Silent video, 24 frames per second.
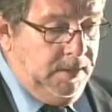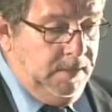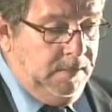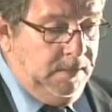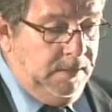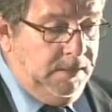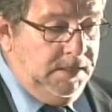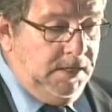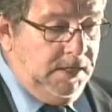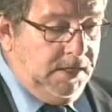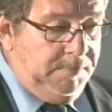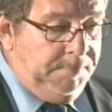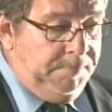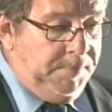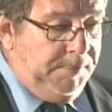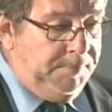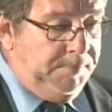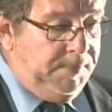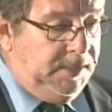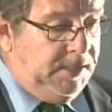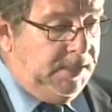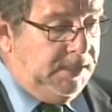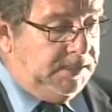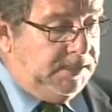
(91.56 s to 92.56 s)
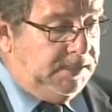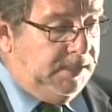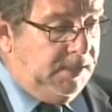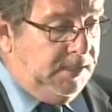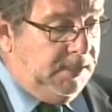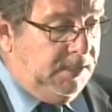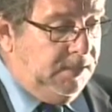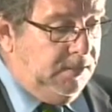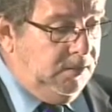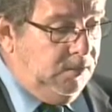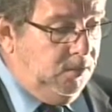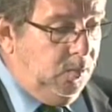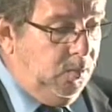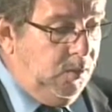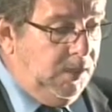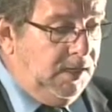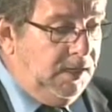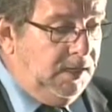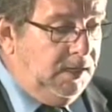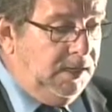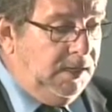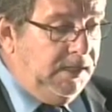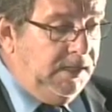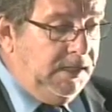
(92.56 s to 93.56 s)
The young people here today
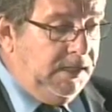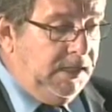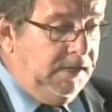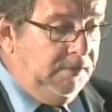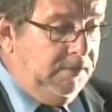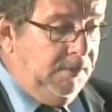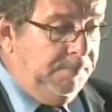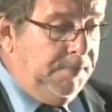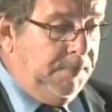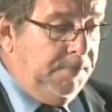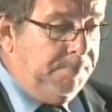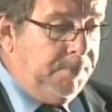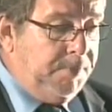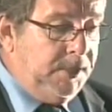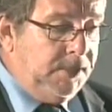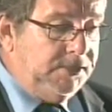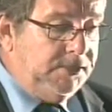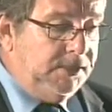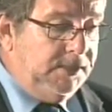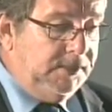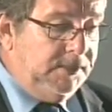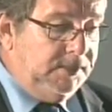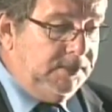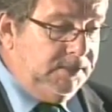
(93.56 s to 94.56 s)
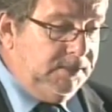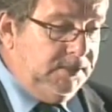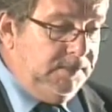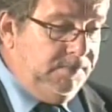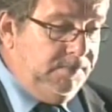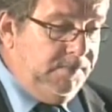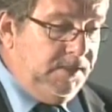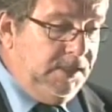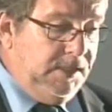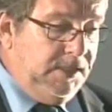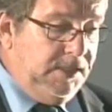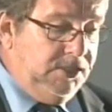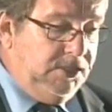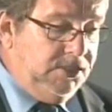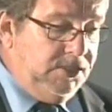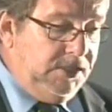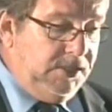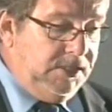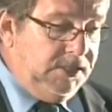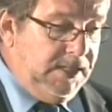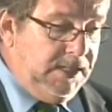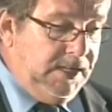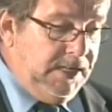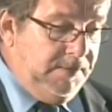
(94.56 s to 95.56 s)
willingly gave up their precious
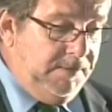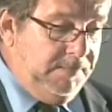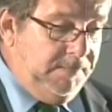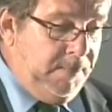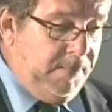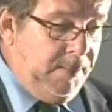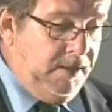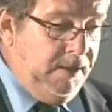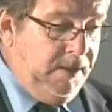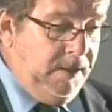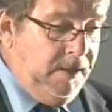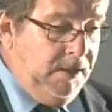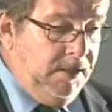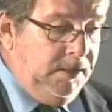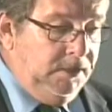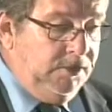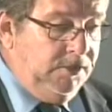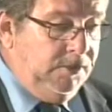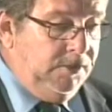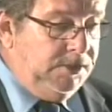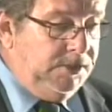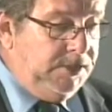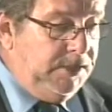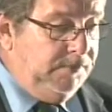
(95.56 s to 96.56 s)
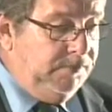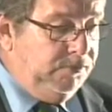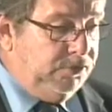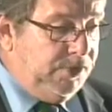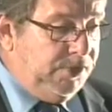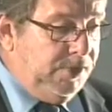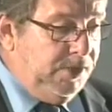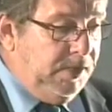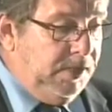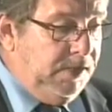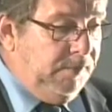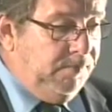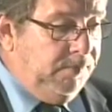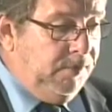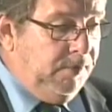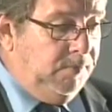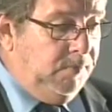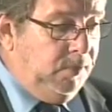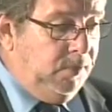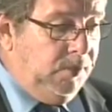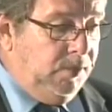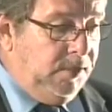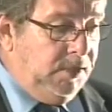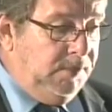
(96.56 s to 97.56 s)
vacation time to receive training
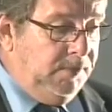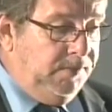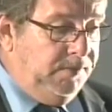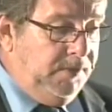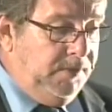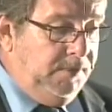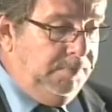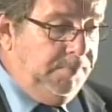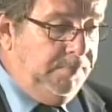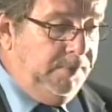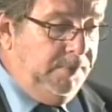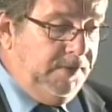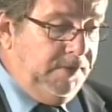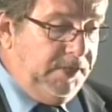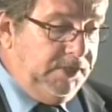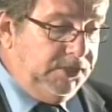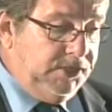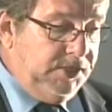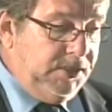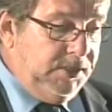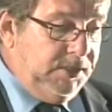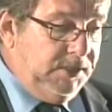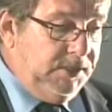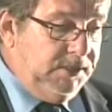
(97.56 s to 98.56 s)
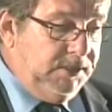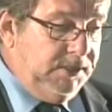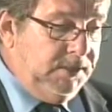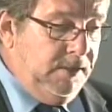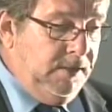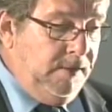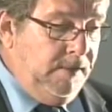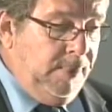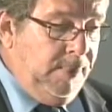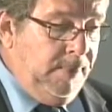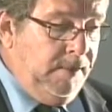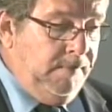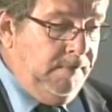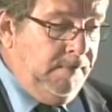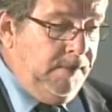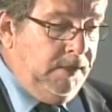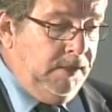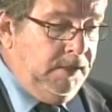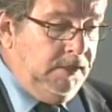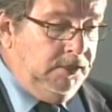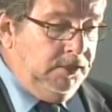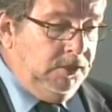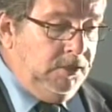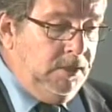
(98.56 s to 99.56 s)
from local film professionals,
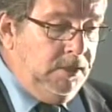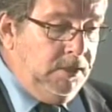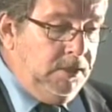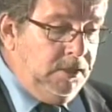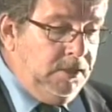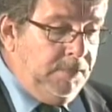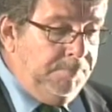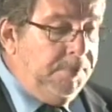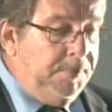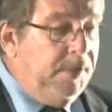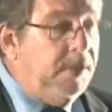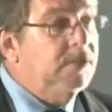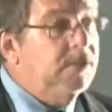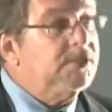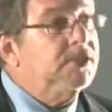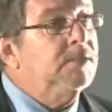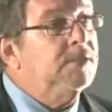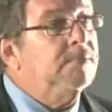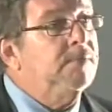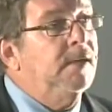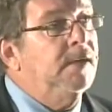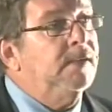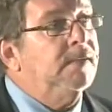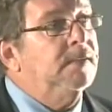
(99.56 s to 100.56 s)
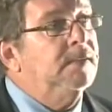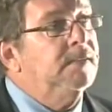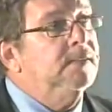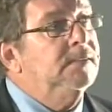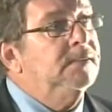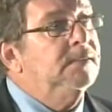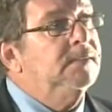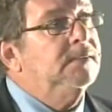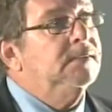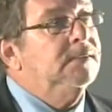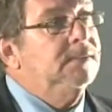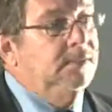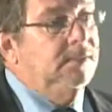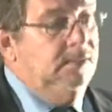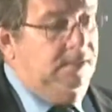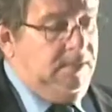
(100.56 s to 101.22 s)
to learn production methods,